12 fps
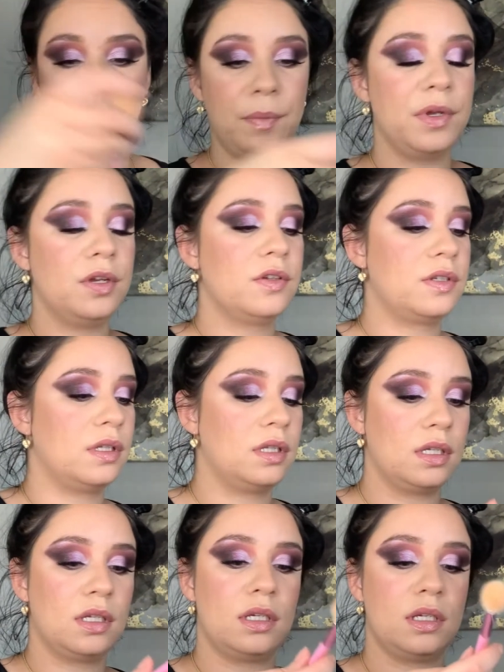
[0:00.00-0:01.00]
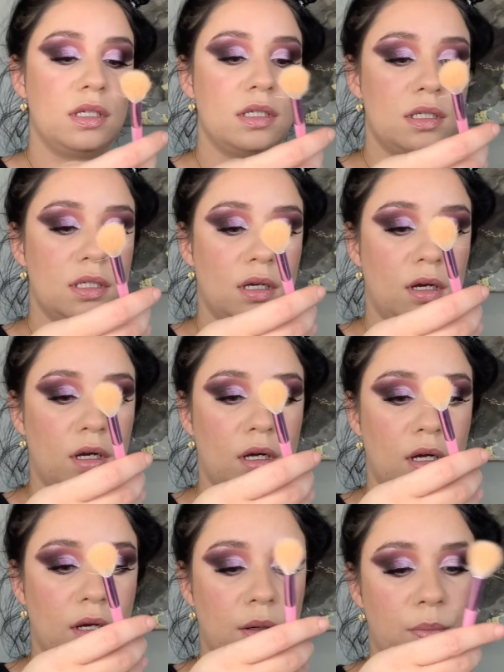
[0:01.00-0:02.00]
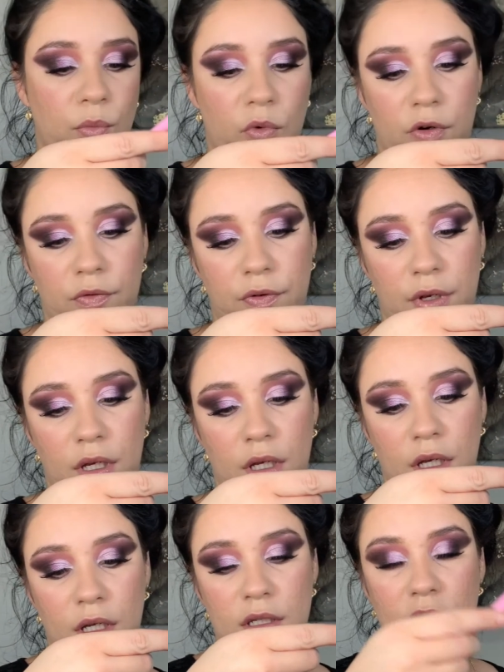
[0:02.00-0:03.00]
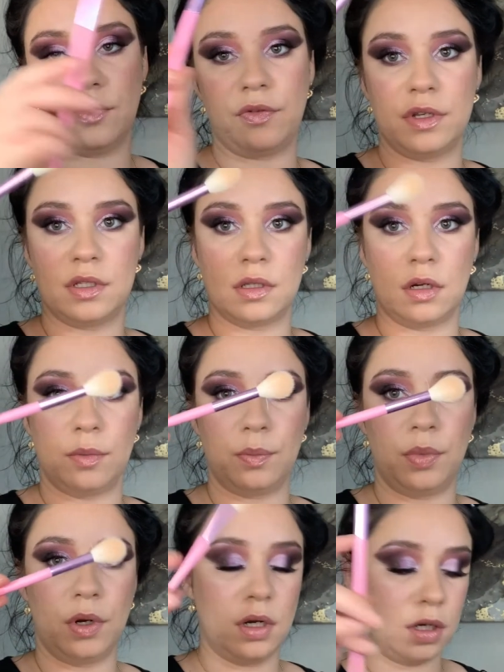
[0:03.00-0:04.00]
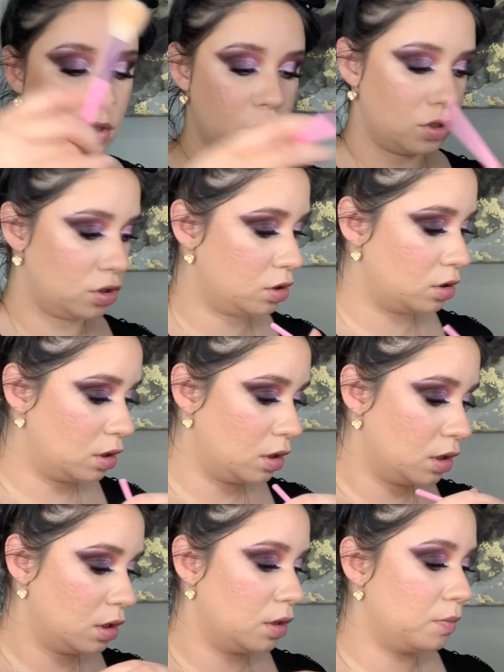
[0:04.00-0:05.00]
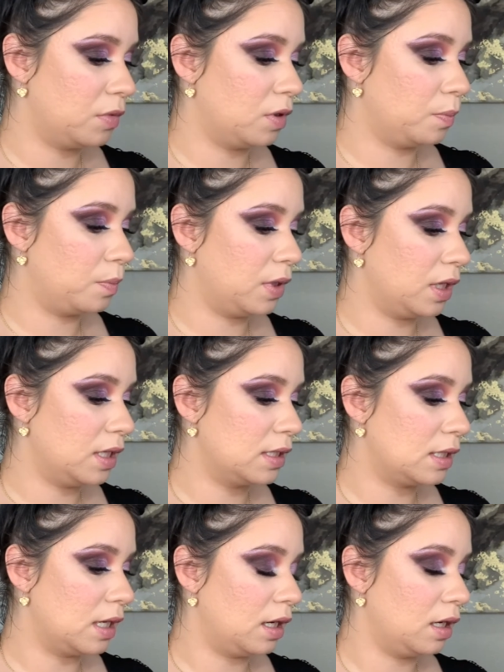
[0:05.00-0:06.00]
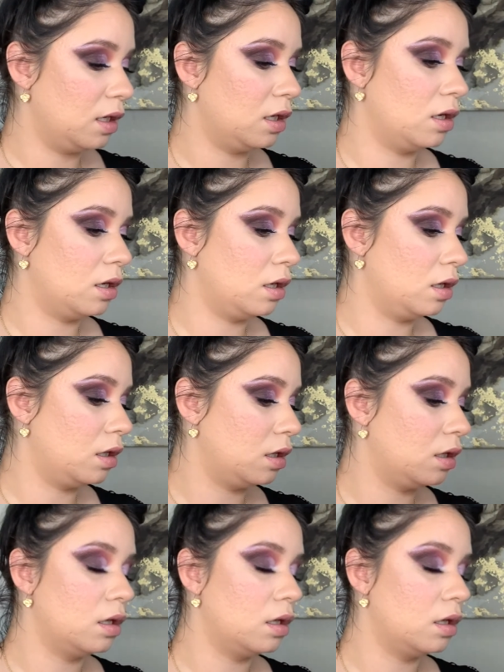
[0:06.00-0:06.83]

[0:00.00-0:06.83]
be using this Morphe and Jeffree Star brush. I'm gonna place that in here.